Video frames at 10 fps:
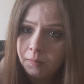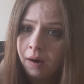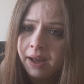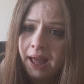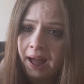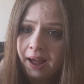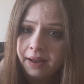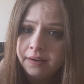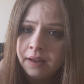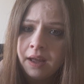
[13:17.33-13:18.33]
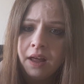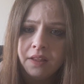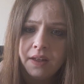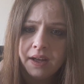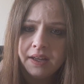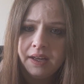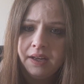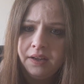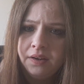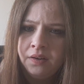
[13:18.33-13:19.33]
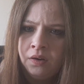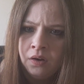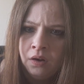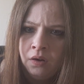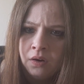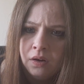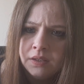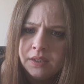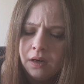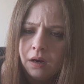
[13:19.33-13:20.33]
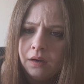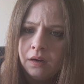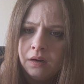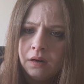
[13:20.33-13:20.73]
my head, that he doesn't